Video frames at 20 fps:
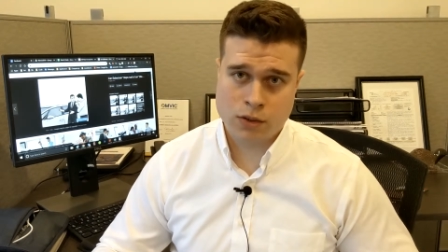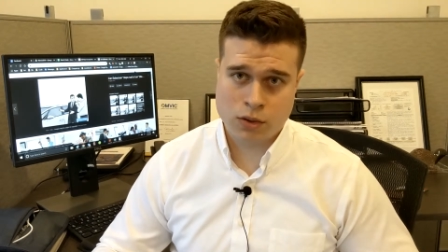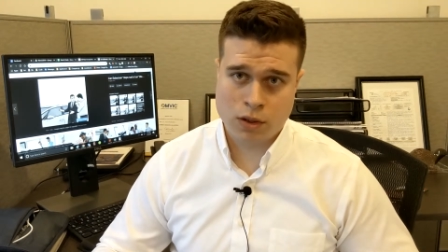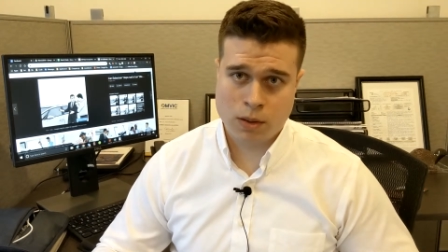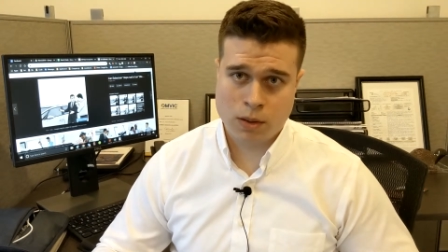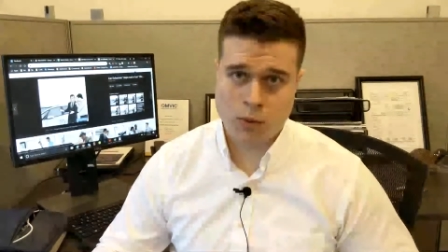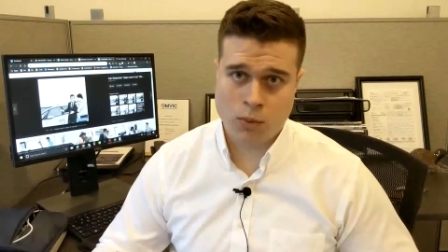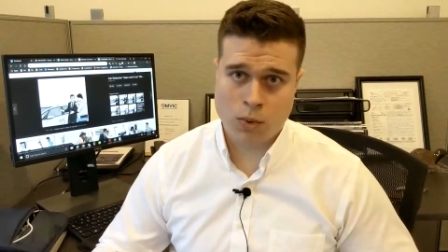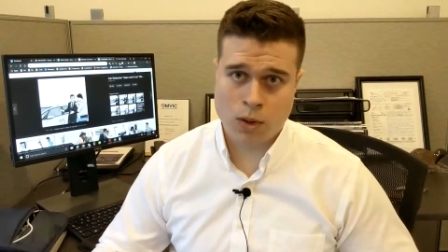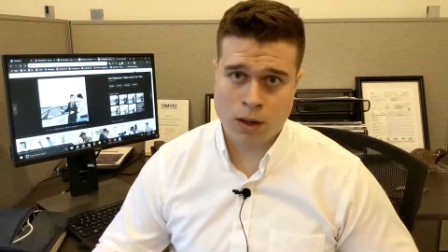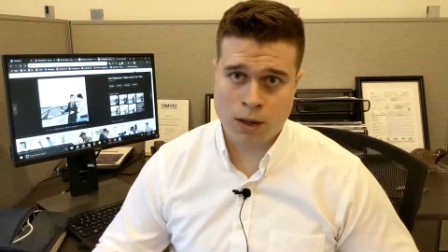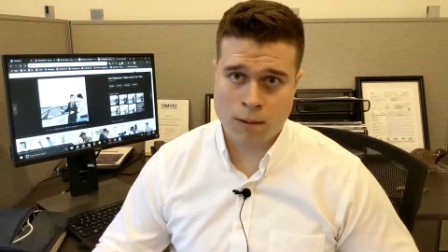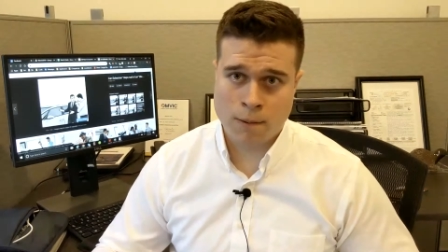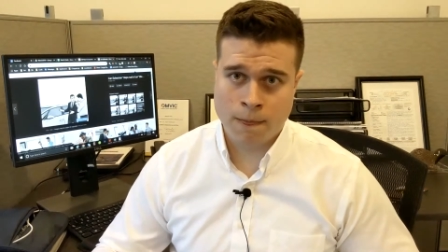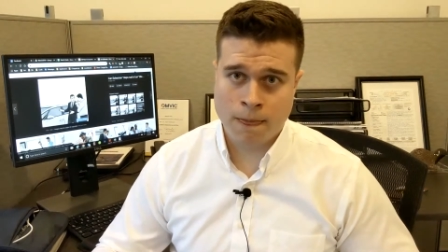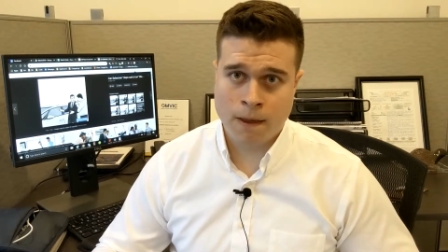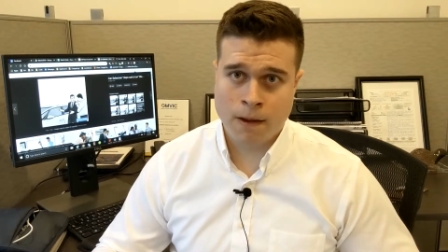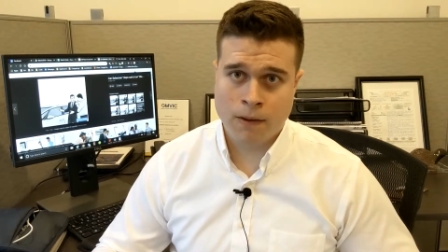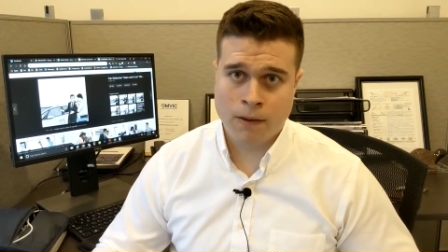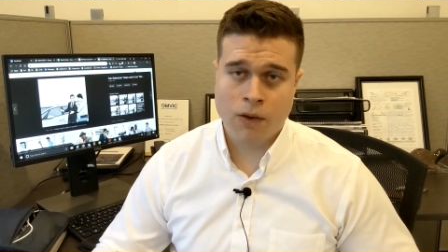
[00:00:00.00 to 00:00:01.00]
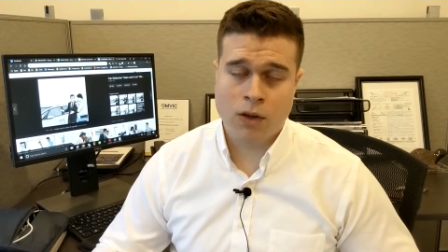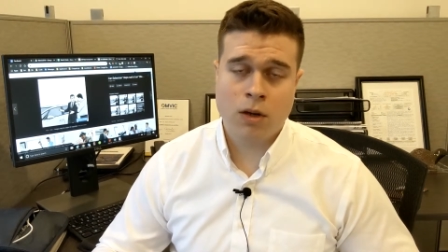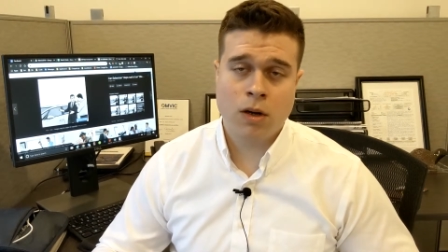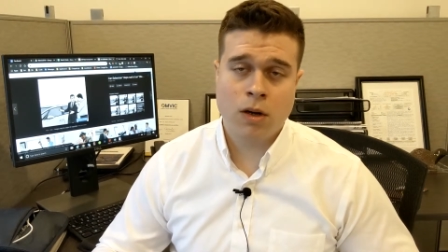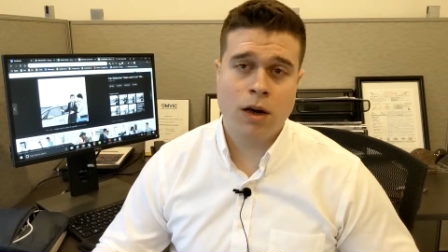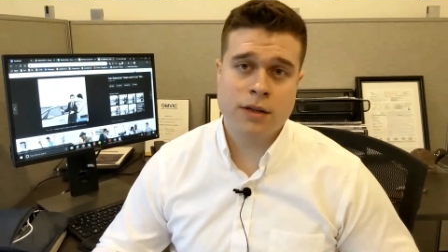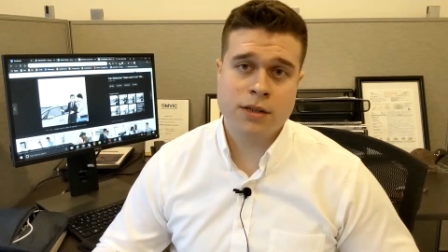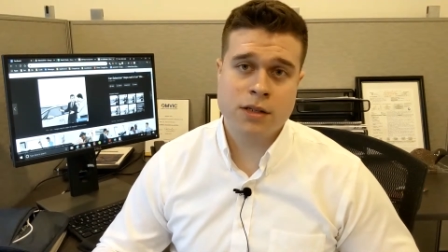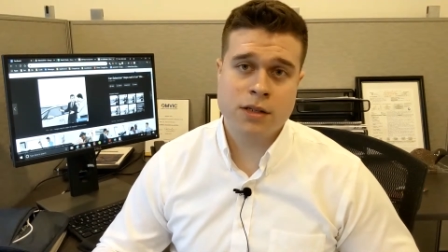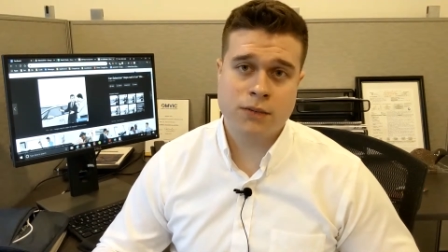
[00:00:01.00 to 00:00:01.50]
So number one, the
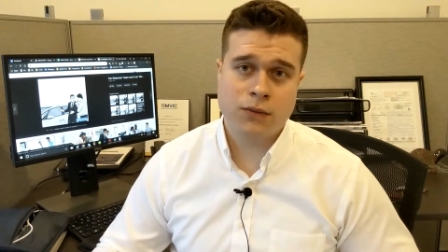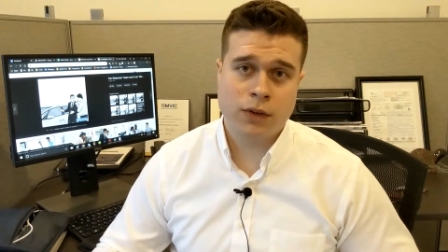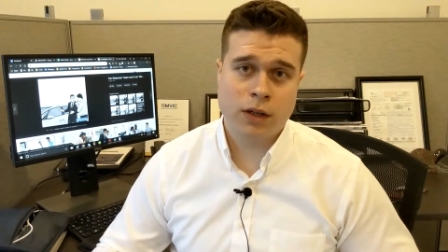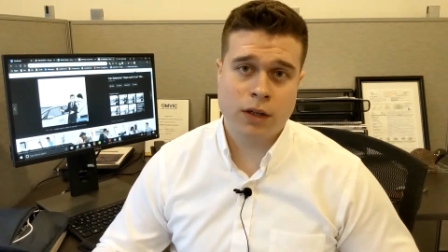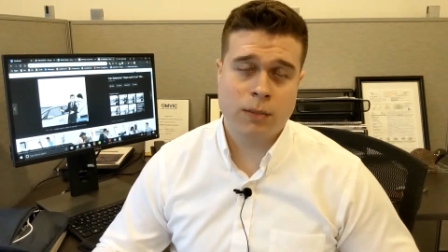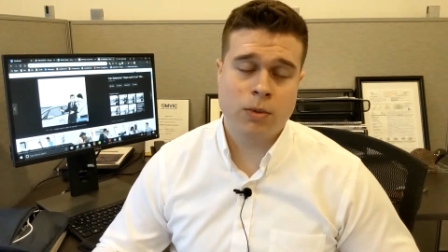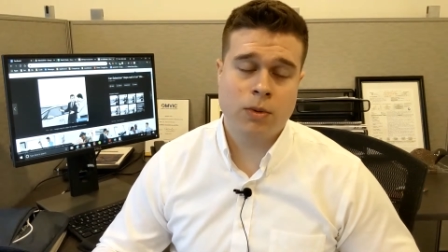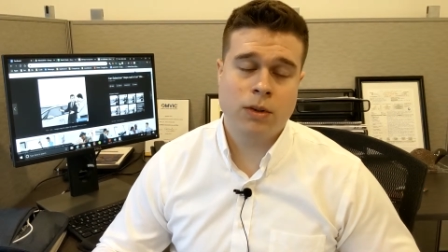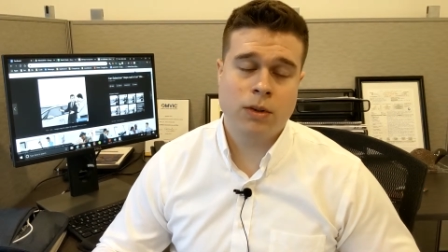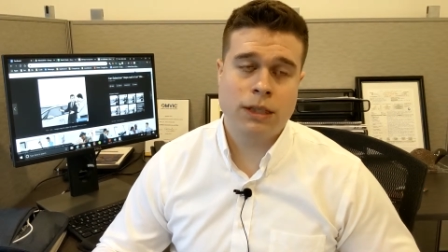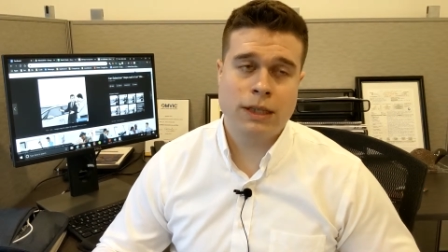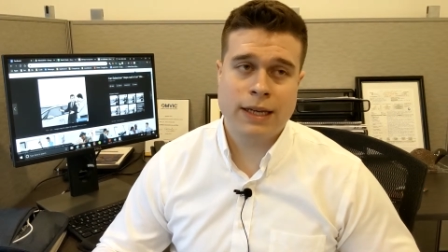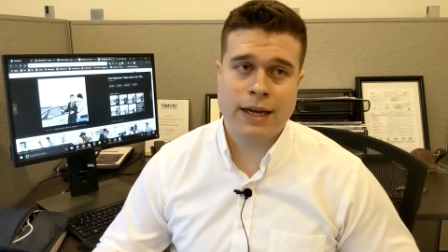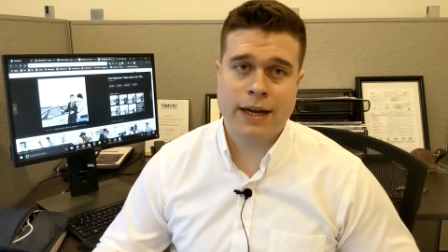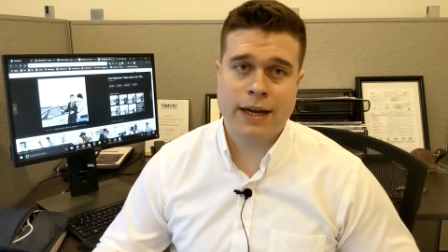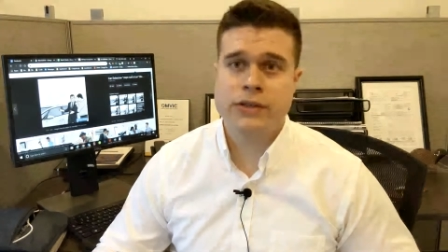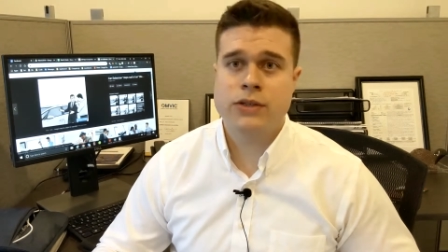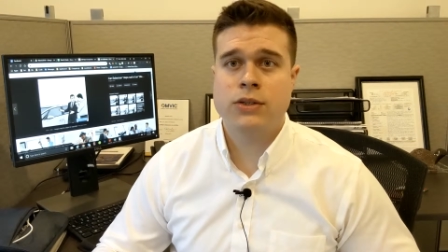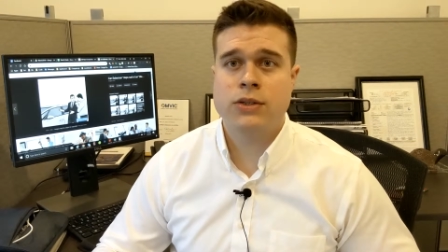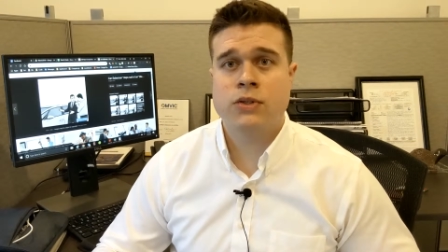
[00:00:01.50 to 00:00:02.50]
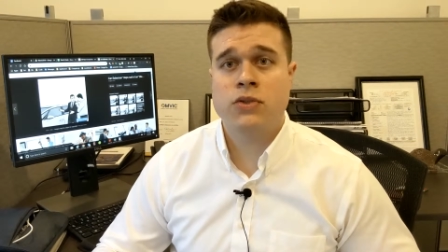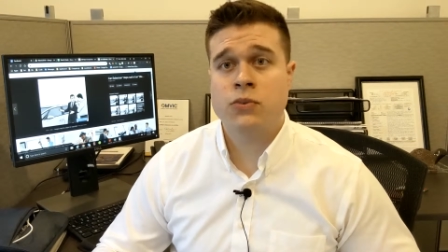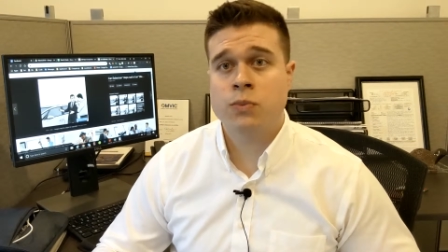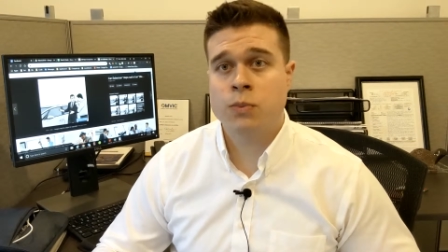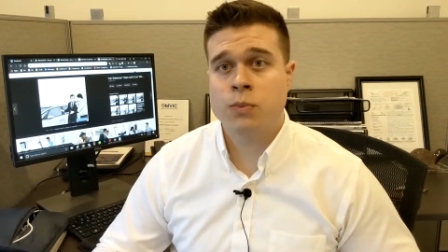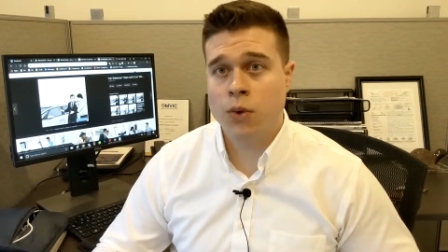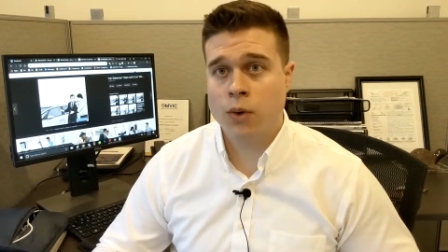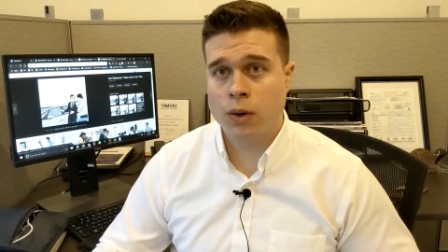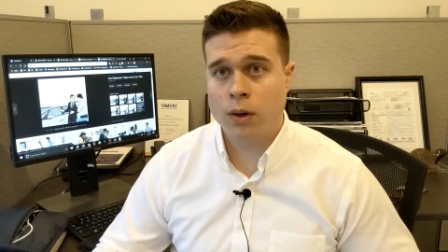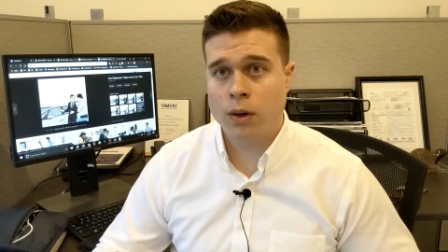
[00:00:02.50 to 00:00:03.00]
cost of labor, yes, is
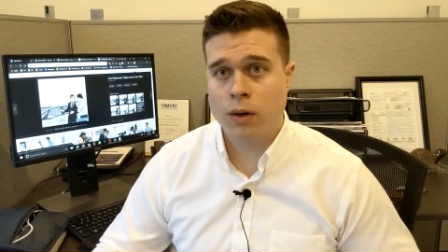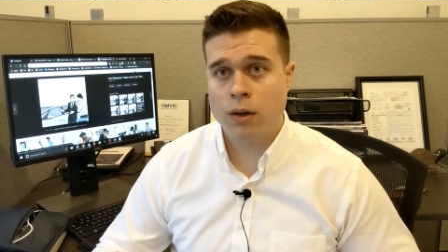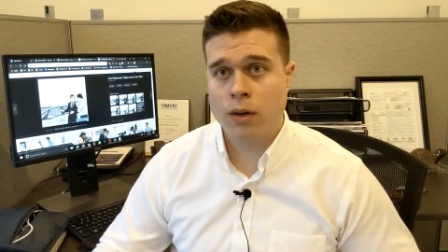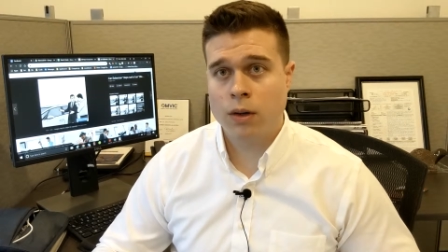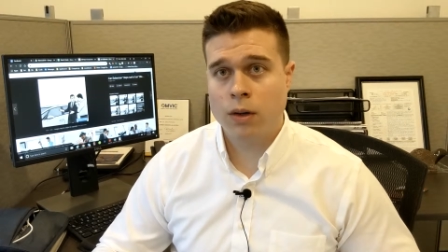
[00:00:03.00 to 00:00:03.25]
more.